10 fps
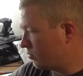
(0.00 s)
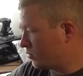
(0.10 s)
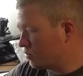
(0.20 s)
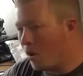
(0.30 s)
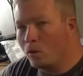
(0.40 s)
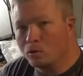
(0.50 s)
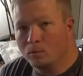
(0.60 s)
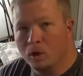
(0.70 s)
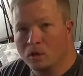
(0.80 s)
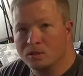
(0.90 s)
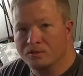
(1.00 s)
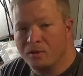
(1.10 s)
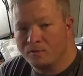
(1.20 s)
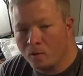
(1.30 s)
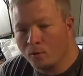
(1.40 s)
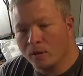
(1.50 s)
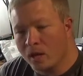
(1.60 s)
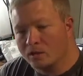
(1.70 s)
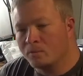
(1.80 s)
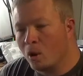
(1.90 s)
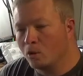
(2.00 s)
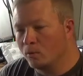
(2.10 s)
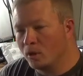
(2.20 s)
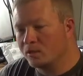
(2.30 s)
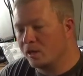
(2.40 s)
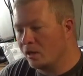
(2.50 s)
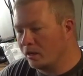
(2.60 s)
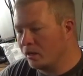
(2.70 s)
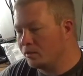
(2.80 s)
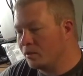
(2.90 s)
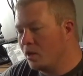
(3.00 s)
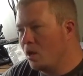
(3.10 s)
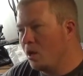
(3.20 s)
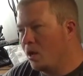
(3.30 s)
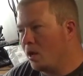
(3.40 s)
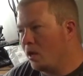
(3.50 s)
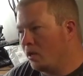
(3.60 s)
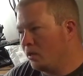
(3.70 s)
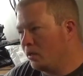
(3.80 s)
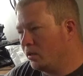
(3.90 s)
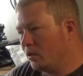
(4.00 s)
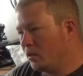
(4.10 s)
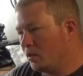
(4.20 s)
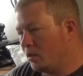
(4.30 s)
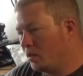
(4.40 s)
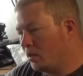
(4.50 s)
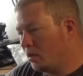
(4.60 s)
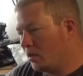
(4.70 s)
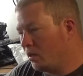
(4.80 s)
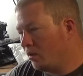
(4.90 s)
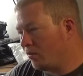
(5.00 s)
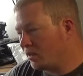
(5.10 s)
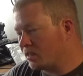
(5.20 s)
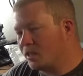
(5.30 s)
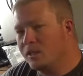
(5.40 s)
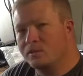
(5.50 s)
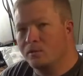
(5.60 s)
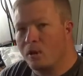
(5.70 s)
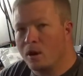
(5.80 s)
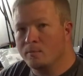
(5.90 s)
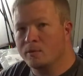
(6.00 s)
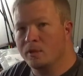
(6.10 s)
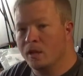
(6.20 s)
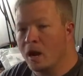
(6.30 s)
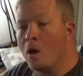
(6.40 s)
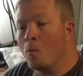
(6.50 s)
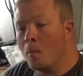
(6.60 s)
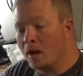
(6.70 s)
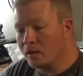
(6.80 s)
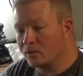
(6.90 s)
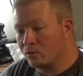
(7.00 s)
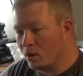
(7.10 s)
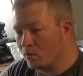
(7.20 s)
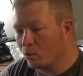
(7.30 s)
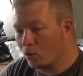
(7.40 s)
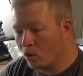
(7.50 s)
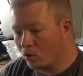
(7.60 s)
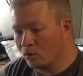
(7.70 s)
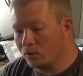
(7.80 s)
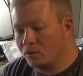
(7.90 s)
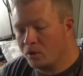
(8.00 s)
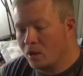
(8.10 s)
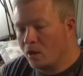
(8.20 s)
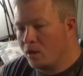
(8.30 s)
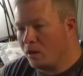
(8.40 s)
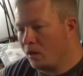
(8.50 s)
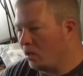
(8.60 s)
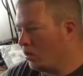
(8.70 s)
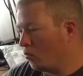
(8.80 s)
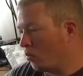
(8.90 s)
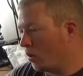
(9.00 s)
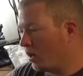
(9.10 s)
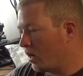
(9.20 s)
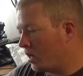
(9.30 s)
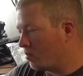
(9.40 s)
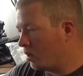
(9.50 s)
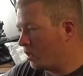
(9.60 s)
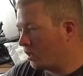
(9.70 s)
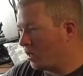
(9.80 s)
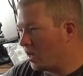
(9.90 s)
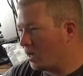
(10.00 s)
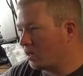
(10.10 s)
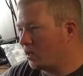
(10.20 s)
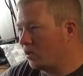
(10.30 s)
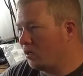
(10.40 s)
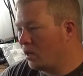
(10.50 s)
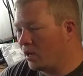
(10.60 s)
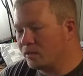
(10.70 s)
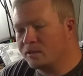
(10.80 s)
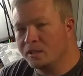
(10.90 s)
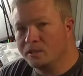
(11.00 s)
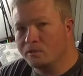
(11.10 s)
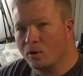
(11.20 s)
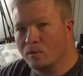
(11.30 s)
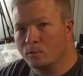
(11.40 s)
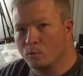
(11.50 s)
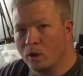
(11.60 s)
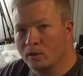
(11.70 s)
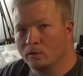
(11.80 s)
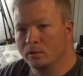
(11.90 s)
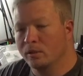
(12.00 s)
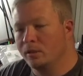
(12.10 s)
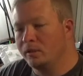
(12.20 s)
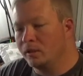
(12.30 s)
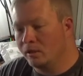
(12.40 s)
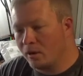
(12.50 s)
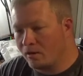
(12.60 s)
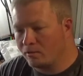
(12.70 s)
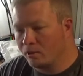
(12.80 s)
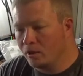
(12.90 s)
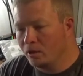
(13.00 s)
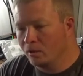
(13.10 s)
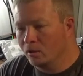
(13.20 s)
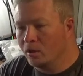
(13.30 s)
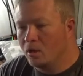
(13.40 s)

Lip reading: smaller bucks, if I've only got smaller bucks in the area. And if I see scrapes, then I'll make a scrape regardless. And then where I am hunting, I see scrapes regularly year after year,